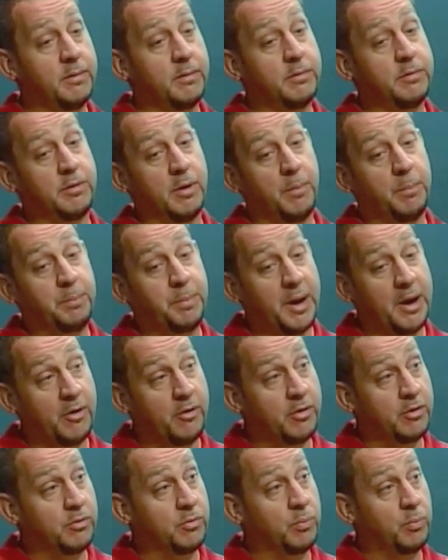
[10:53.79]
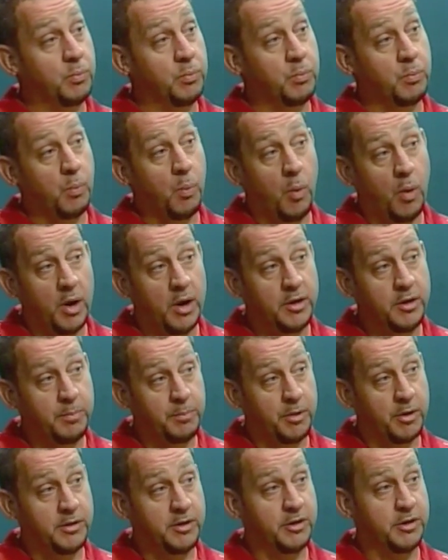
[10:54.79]
some parents wanted to
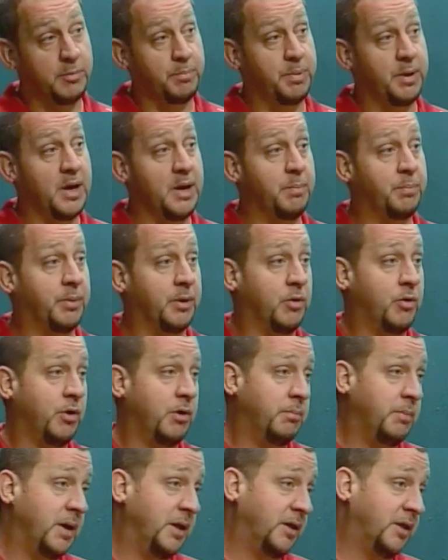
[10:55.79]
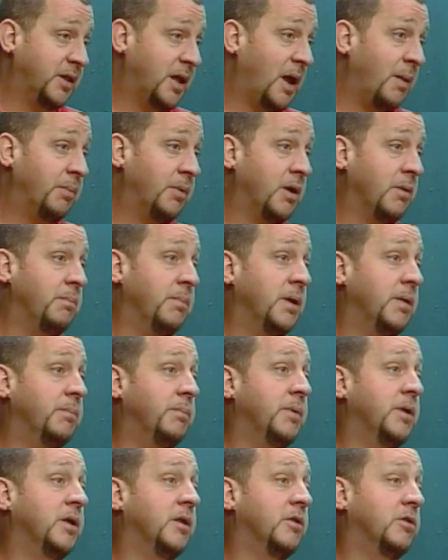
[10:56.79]
participate but couldn't make the time
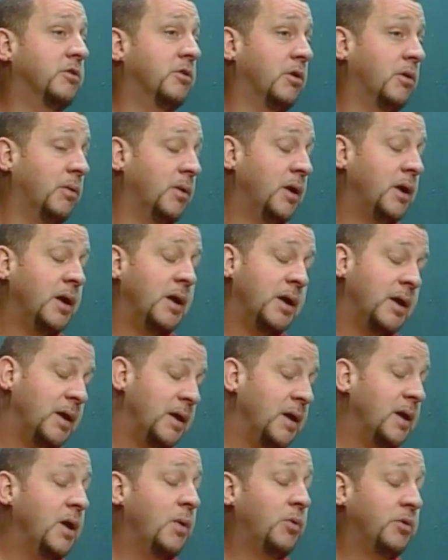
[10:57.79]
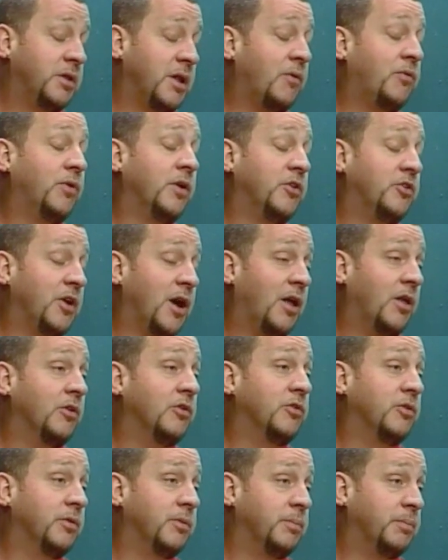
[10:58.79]
commitment. So it was definitely a
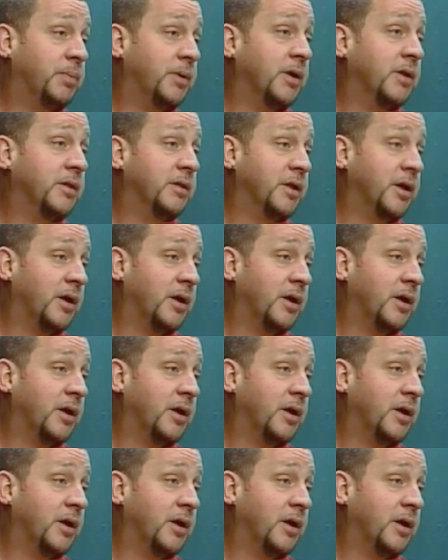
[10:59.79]
challenge. But